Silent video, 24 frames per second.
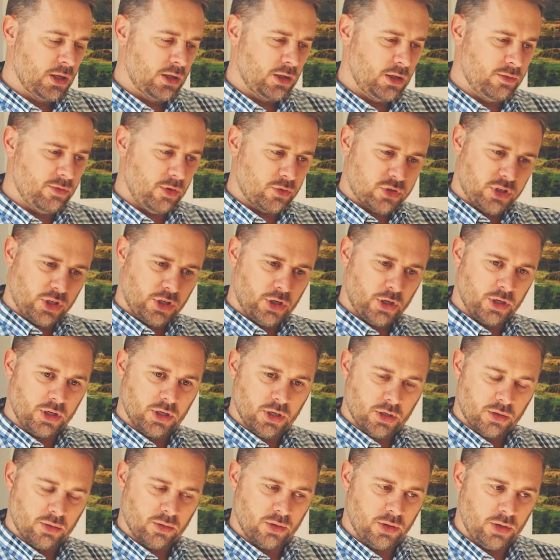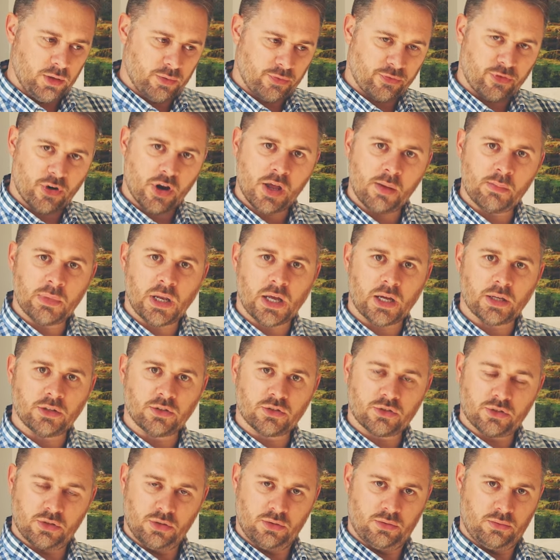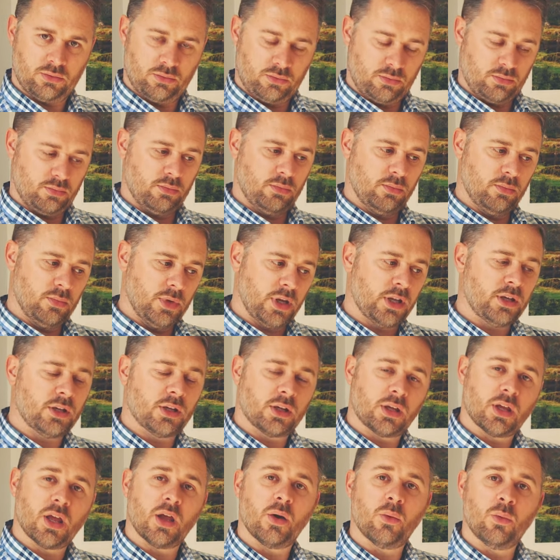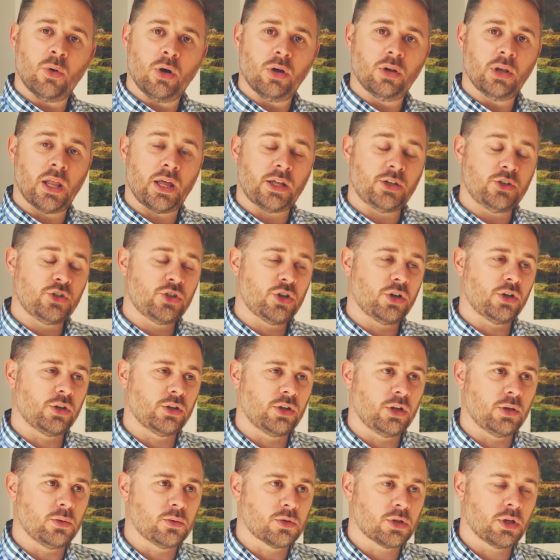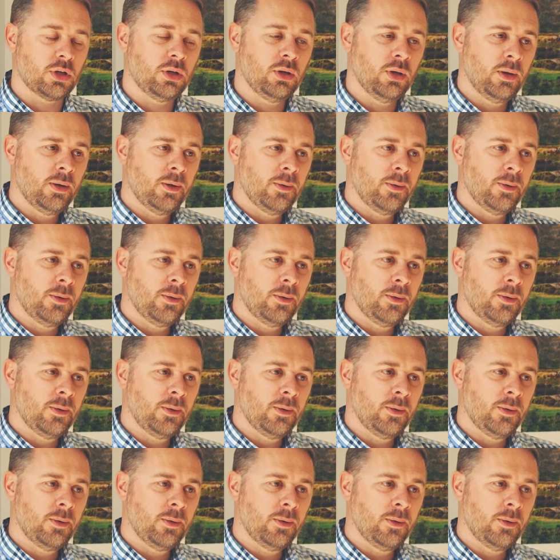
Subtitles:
you've obviously got your frame lines to indicate what lens you're using.